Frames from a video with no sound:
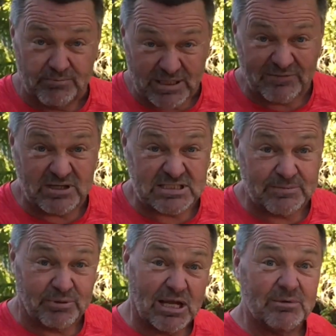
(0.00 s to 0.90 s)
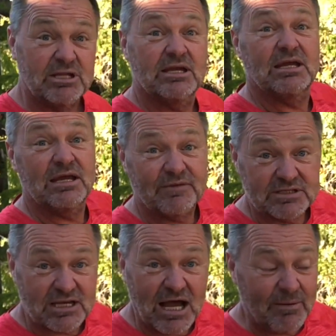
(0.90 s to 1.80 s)
PVC plumbing in the
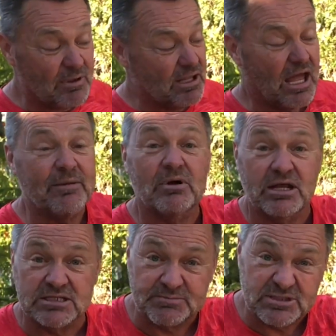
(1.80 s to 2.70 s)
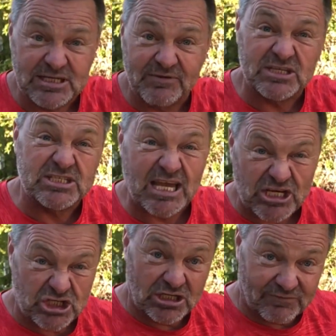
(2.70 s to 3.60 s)
top and in a specific
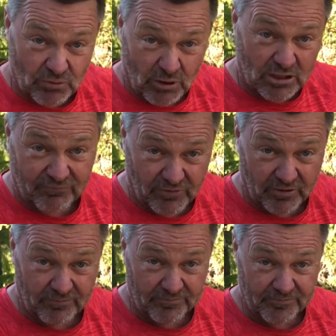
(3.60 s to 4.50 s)
section of the waterfall.